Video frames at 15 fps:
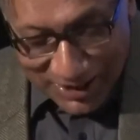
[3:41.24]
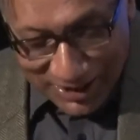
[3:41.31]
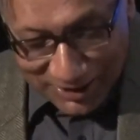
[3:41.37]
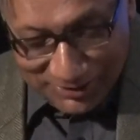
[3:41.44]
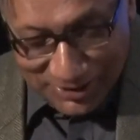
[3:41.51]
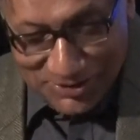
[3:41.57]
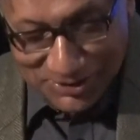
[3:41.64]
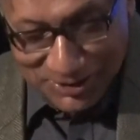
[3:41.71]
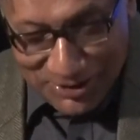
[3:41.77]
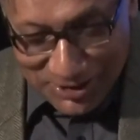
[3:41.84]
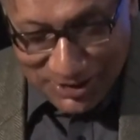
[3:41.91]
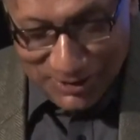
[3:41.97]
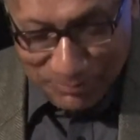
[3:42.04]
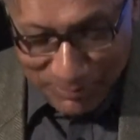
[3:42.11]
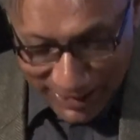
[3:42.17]
This
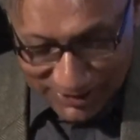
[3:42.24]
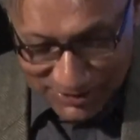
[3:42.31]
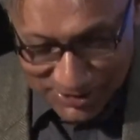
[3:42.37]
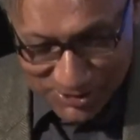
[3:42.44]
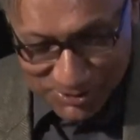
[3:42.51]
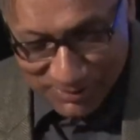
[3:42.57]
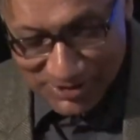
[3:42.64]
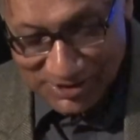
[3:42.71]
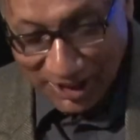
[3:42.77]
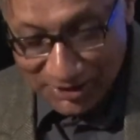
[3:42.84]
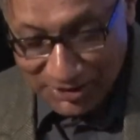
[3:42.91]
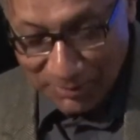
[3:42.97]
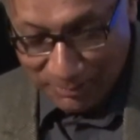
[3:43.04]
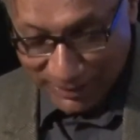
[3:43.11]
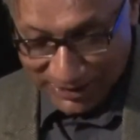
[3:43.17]
critical practice was
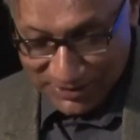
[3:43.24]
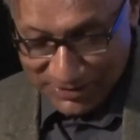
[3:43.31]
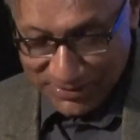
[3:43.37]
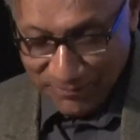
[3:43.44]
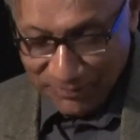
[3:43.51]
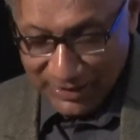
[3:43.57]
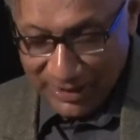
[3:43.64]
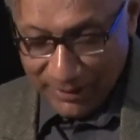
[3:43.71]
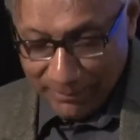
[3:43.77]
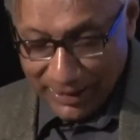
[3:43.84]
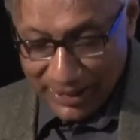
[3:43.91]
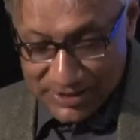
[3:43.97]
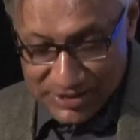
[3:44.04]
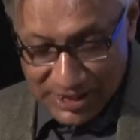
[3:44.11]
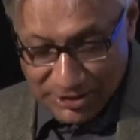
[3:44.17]
underpinned
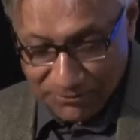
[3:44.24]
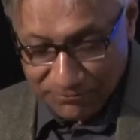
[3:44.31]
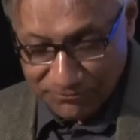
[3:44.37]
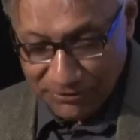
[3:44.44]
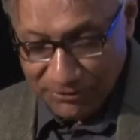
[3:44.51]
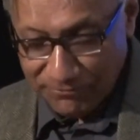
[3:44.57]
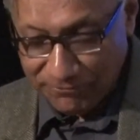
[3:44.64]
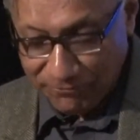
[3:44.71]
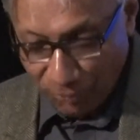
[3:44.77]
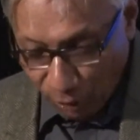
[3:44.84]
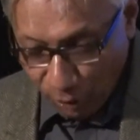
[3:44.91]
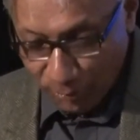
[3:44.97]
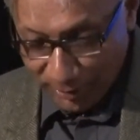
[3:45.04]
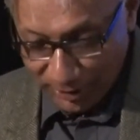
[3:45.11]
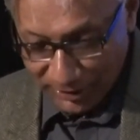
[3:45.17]
by a set of
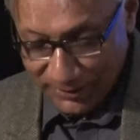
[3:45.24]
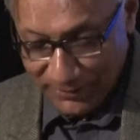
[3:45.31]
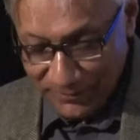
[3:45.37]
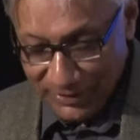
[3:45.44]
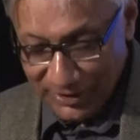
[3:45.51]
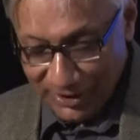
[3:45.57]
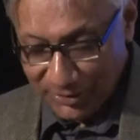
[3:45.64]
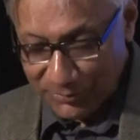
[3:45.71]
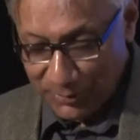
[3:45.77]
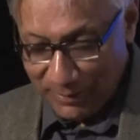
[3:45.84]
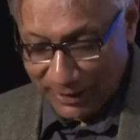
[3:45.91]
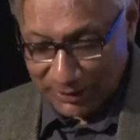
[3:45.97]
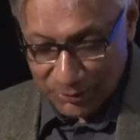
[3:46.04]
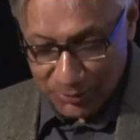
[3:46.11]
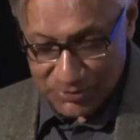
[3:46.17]
formal, or we
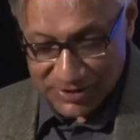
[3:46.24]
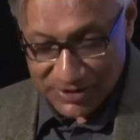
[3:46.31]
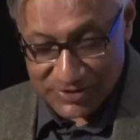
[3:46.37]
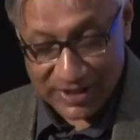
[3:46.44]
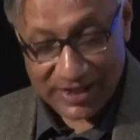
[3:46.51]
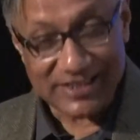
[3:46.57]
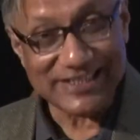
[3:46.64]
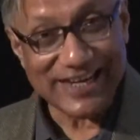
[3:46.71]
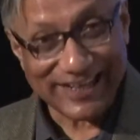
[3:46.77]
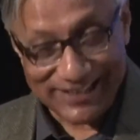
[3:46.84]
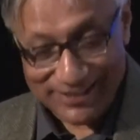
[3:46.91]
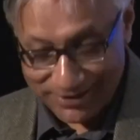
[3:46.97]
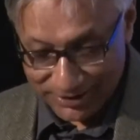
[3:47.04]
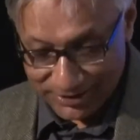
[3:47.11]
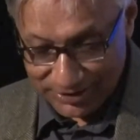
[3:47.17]
might loosely say
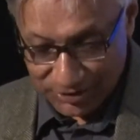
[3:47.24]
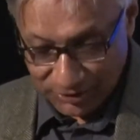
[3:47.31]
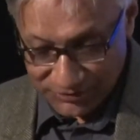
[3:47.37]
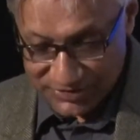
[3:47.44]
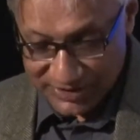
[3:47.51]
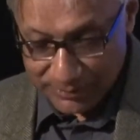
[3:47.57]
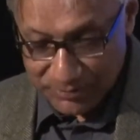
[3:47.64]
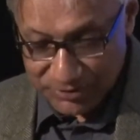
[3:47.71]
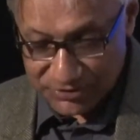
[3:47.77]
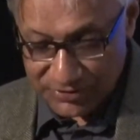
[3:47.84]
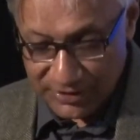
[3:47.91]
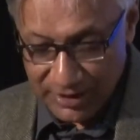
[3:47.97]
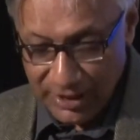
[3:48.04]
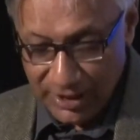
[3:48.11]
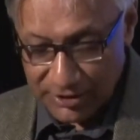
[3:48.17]
technical
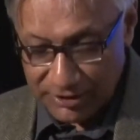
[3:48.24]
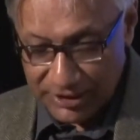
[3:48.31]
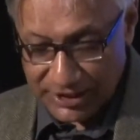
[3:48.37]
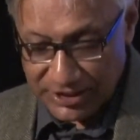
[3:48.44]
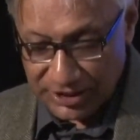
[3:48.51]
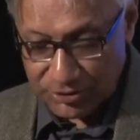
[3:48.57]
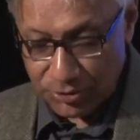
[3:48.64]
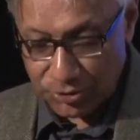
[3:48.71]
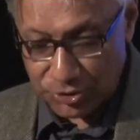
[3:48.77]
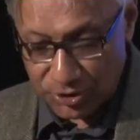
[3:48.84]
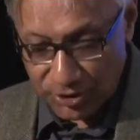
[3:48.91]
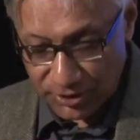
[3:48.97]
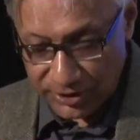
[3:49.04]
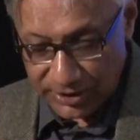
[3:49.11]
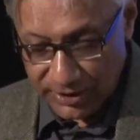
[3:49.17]
concepts relating to
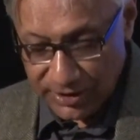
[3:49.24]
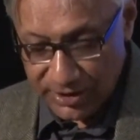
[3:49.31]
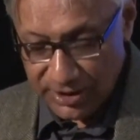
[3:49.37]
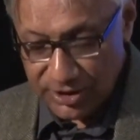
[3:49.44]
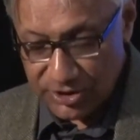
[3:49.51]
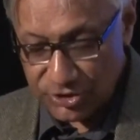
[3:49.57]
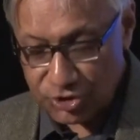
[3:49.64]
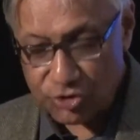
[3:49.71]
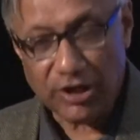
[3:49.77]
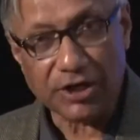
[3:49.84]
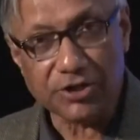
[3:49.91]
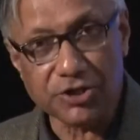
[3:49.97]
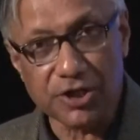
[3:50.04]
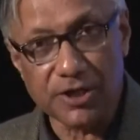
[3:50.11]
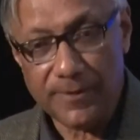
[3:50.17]
genre,
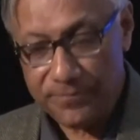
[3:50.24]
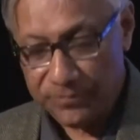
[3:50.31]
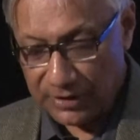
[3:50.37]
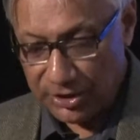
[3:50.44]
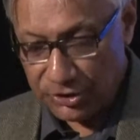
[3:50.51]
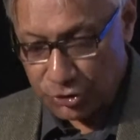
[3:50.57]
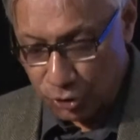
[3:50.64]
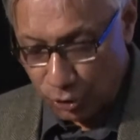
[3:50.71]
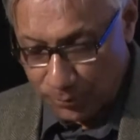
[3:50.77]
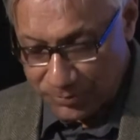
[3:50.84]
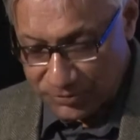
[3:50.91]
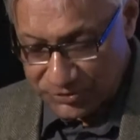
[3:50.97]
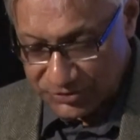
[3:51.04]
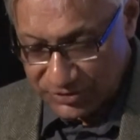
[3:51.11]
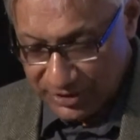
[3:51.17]
structure,
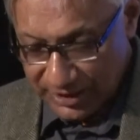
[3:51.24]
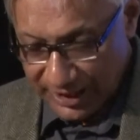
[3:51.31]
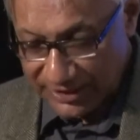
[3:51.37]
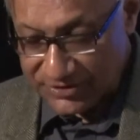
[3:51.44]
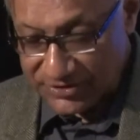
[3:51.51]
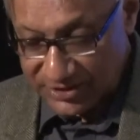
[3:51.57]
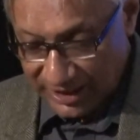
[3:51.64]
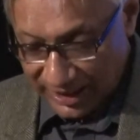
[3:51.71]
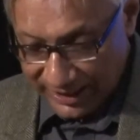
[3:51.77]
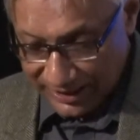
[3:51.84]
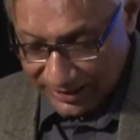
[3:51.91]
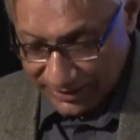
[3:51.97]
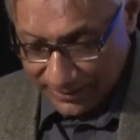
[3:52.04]
tropes, and style.